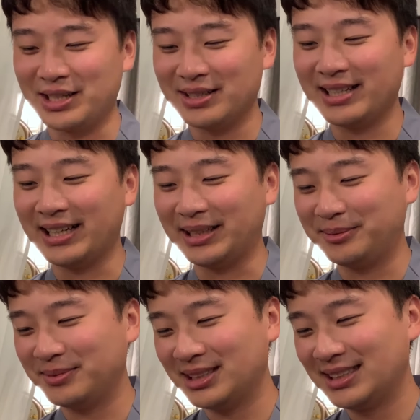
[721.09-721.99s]
and I was like,
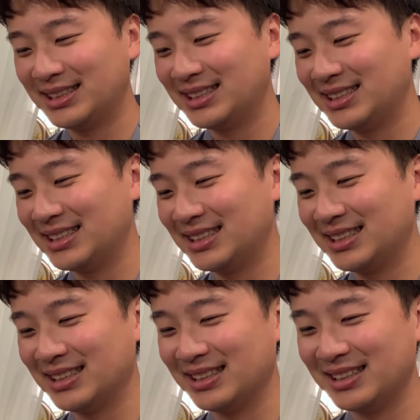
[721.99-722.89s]

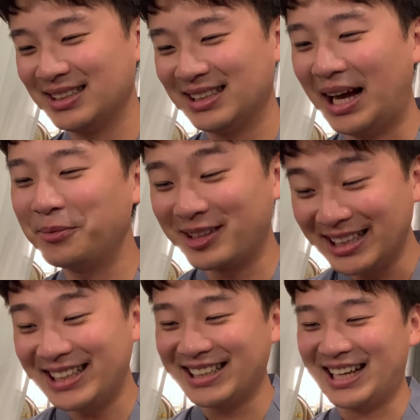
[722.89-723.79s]
I'm
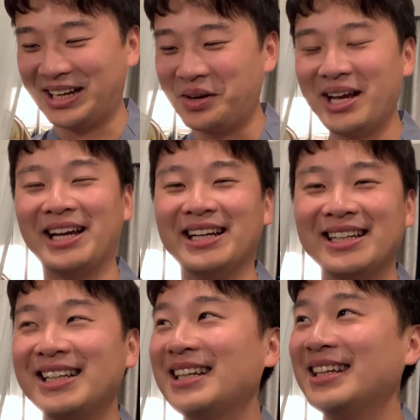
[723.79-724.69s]
thinking like, okay,
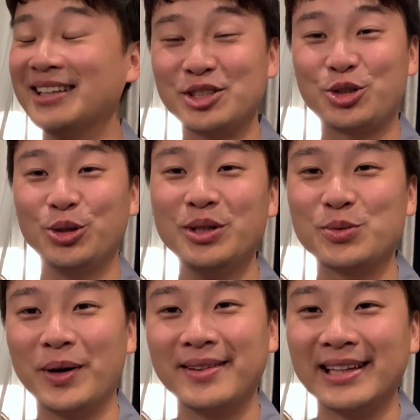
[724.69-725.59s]
the screw is
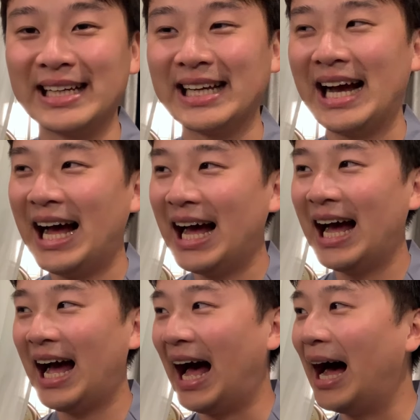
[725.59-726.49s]
one thing.
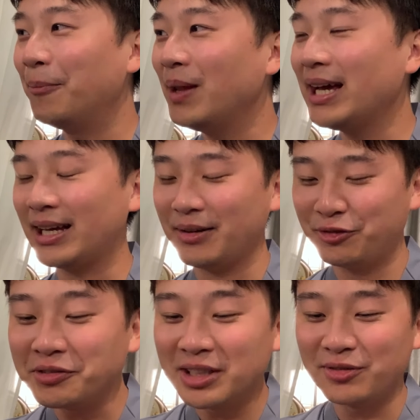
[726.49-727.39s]
I'm like
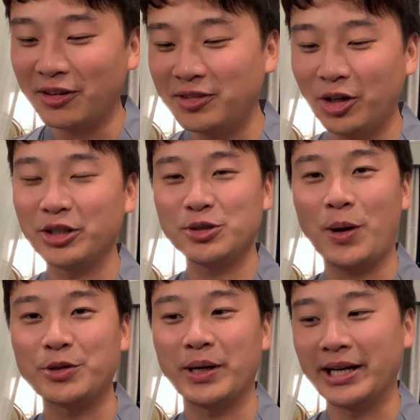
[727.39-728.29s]
50-50 on this
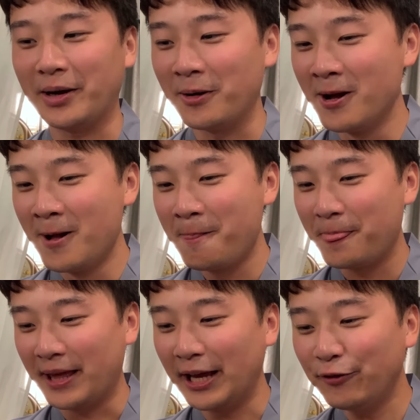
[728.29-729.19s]
watch right now.
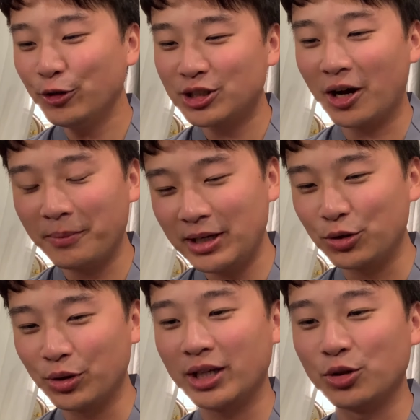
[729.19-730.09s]
If you tell me
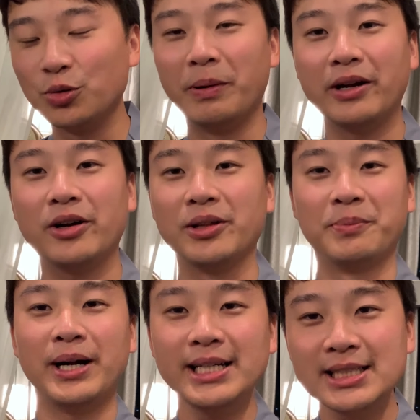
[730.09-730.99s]
you can do better on the
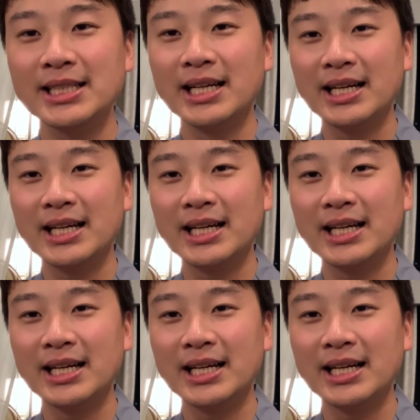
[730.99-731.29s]
price,